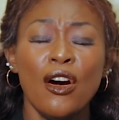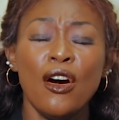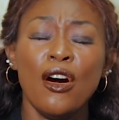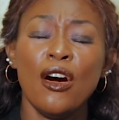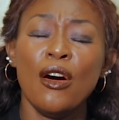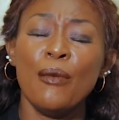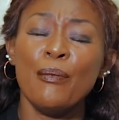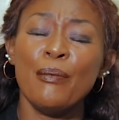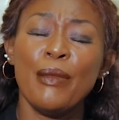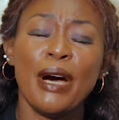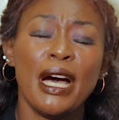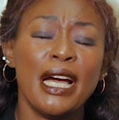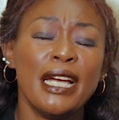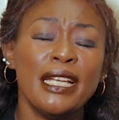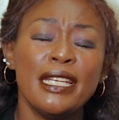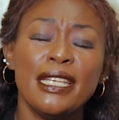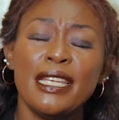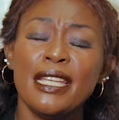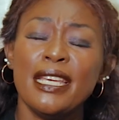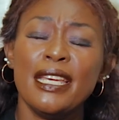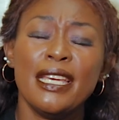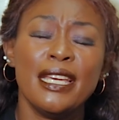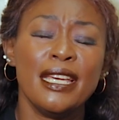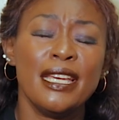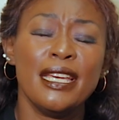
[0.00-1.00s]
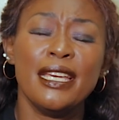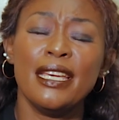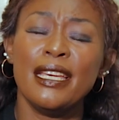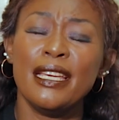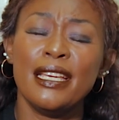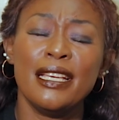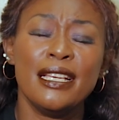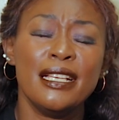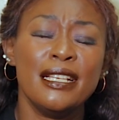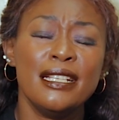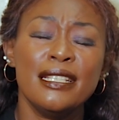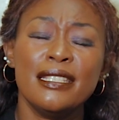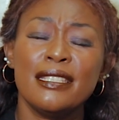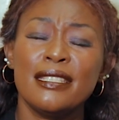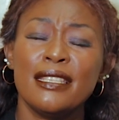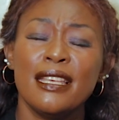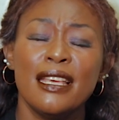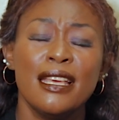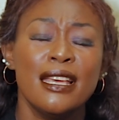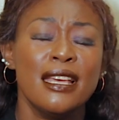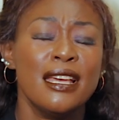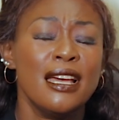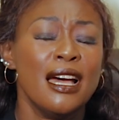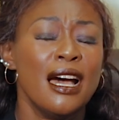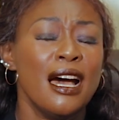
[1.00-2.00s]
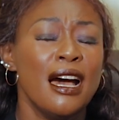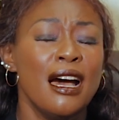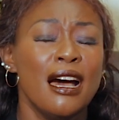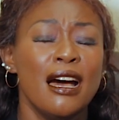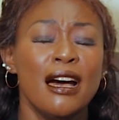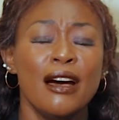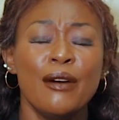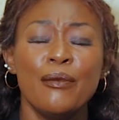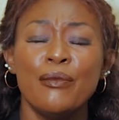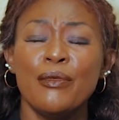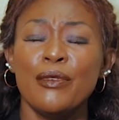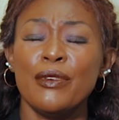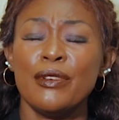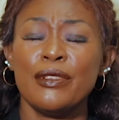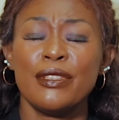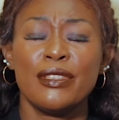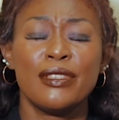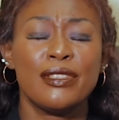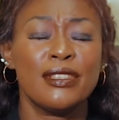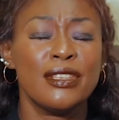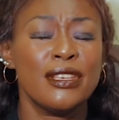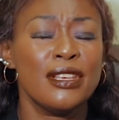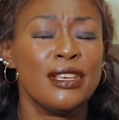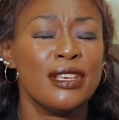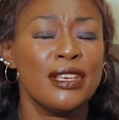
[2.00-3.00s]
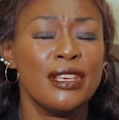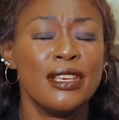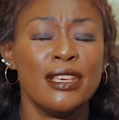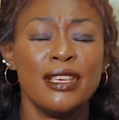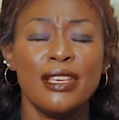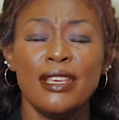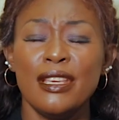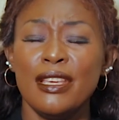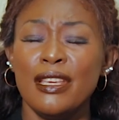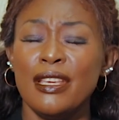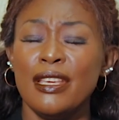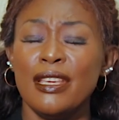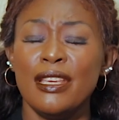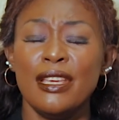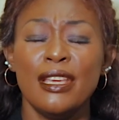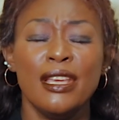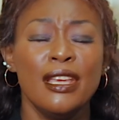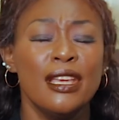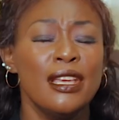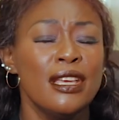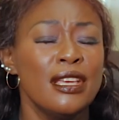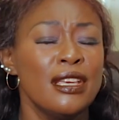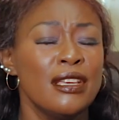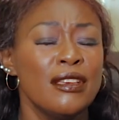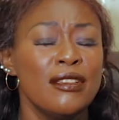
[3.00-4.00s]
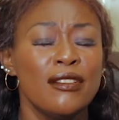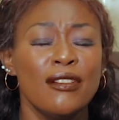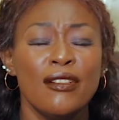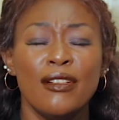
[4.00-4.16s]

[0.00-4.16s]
All my days I will sing